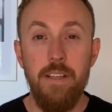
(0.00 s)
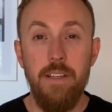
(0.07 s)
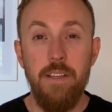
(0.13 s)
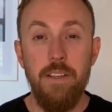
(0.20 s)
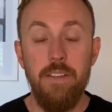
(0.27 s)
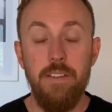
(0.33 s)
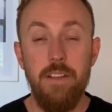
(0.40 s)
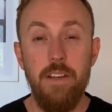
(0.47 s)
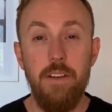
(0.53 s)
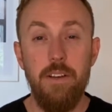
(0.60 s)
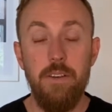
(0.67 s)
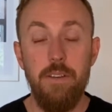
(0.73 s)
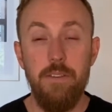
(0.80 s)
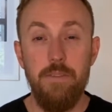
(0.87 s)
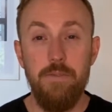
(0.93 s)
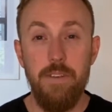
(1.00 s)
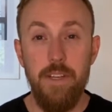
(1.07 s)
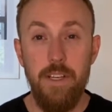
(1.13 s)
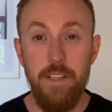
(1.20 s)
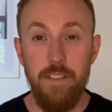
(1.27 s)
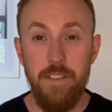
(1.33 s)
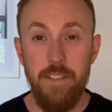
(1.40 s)
So the
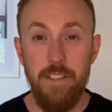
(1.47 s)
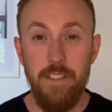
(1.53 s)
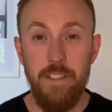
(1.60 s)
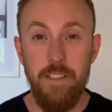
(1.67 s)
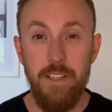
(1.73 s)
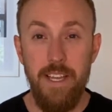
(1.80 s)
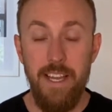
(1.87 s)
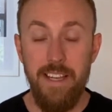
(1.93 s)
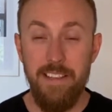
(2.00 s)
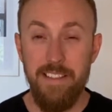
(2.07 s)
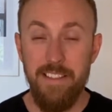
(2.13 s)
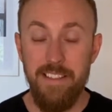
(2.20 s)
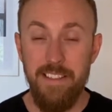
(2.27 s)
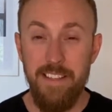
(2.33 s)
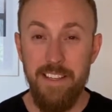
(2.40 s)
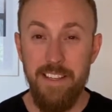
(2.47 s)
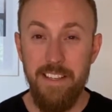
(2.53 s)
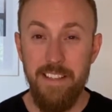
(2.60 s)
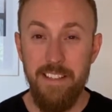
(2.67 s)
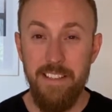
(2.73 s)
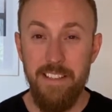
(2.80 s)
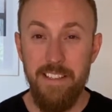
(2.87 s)
first
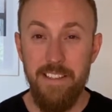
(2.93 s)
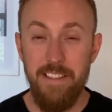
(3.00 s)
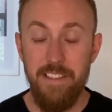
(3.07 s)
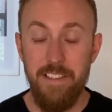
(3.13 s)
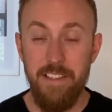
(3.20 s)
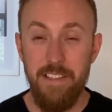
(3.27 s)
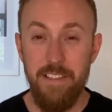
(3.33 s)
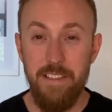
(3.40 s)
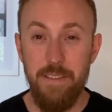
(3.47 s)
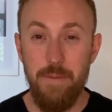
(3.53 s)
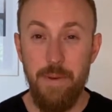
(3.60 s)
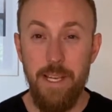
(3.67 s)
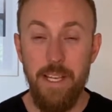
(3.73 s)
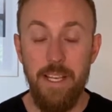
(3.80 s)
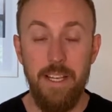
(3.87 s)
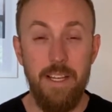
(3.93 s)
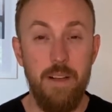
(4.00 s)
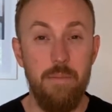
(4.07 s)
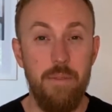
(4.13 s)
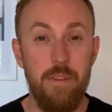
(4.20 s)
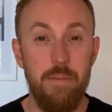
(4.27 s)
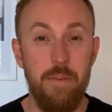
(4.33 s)
exercise is just waking
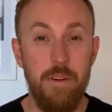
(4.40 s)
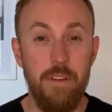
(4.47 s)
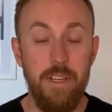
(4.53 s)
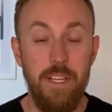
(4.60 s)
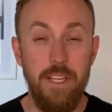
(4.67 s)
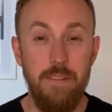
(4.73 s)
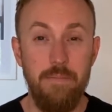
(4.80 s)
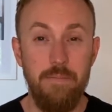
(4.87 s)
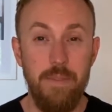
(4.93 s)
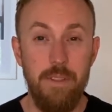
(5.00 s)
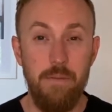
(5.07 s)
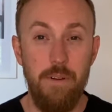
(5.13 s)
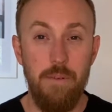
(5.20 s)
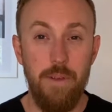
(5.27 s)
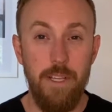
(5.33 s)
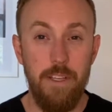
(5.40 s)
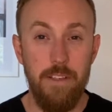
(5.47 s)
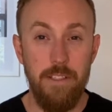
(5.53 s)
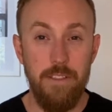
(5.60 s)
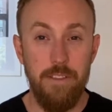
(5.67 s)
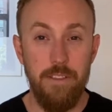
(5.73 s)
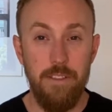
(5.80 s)
up the body. What we're
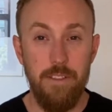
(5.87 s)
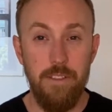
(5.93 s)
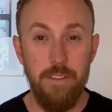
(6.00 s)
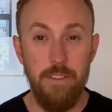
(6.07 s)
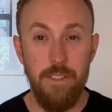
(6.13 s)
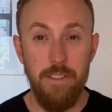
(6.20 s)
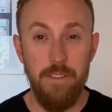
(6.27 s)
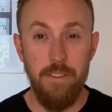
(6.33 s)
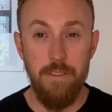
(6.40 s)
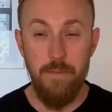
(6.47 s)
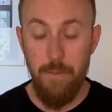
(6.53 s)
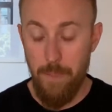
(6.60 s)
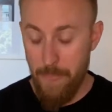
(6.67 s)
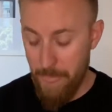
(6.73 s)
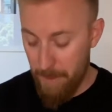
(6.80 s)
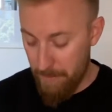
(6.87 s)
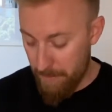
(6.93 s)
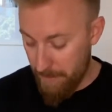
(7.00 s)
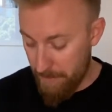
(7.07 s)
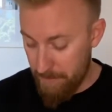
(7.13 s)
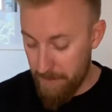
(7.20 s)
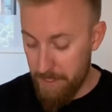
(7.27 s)
going to do is,
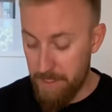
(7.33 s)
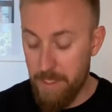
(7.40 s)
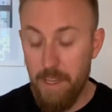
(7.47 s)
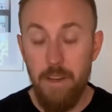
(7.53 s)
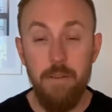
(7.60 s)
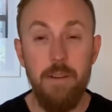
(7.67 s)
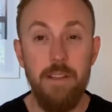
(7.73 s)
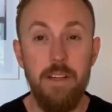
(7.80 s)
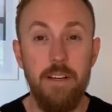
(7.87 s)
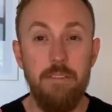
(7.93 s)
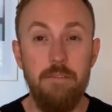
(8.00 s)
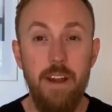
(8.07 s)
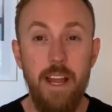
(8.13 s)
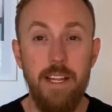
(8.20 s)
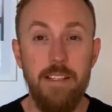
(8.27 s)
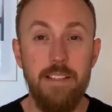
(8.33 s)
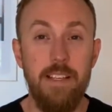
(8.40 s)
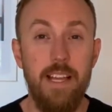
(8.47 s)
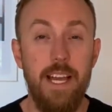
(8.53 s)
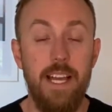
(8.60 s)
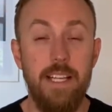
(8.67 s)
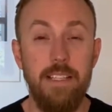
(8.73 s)
if we start with our right
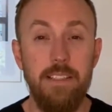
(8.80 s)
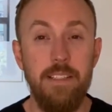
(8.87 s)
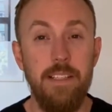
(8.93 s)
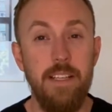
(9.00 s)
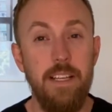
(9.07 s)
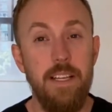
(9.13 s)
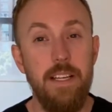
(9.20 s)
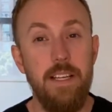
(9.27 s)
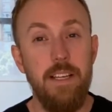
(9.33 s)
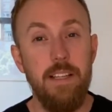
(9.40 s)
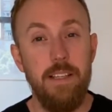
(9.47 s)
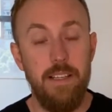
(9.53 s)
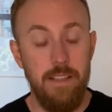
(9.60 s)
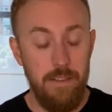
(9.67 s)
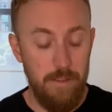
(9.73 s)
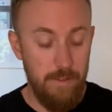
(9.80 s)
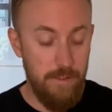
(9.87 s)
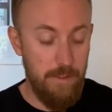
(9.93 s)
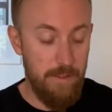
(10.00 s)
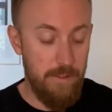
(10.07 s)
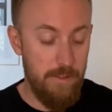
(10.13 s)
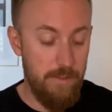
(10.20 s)
hand, then
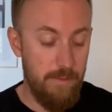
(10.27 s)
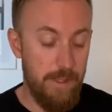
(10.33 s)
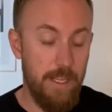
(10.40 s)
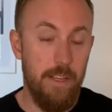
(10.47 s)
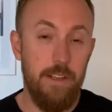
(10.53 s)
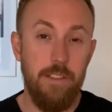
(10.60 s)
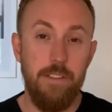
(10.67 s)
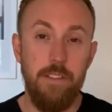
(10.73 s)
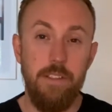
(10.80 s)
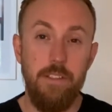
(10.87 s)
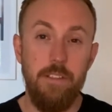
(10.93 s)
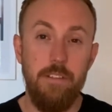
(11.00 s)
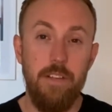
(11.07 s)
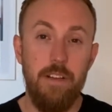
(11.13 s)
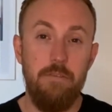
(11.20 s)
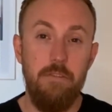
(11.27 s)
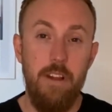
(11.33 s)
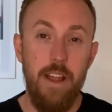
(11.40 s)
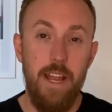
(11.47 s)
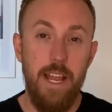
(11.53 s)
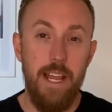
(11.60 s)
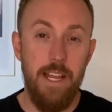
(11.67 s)
we're going to use our
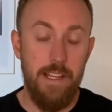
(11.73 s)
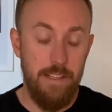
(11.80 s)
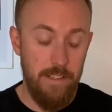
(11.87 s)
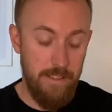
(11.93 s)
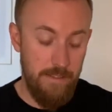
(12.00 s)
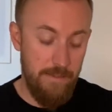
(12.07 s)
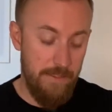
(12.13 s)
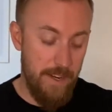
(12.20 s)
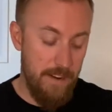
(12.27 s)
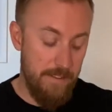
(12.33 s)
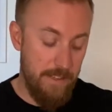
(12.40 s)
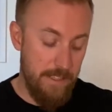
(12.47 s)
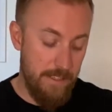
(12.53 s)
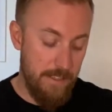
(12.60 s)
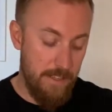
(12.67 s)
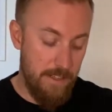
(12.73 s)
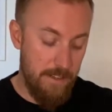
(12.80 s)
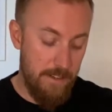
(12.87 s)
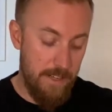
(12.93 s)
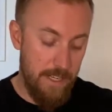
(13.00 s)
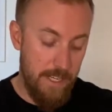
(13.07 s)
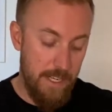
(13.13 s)
right hand to very
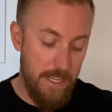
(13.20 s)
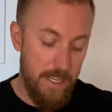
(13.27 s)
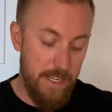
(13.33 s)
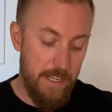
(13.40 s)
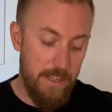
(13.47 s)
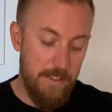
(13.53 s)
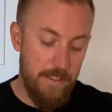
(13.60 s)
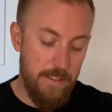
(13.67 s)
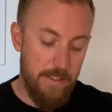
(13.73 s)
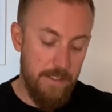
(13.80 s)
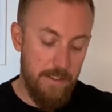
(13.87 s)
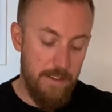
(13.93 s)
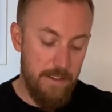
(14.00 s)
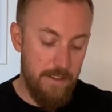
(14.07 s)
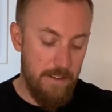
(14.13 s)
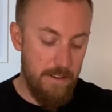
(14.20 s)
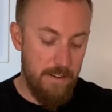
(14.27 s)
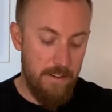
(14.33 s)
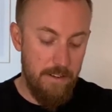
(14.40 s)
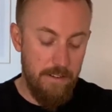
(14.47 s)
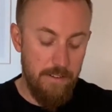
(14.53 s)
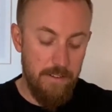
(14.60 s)
slowly just
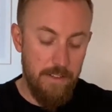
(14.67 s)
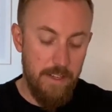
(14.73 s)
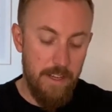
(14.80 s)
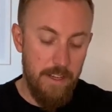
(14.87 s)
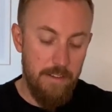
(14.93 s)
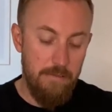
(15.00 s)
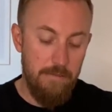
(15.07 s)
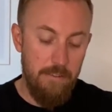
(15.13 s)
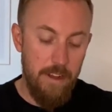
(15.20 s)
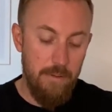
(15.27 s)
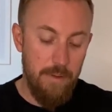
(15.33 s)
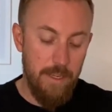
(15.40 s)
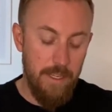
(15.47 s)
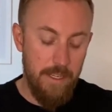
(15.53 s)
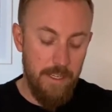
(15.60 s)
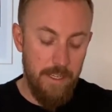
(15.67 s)
start rubbing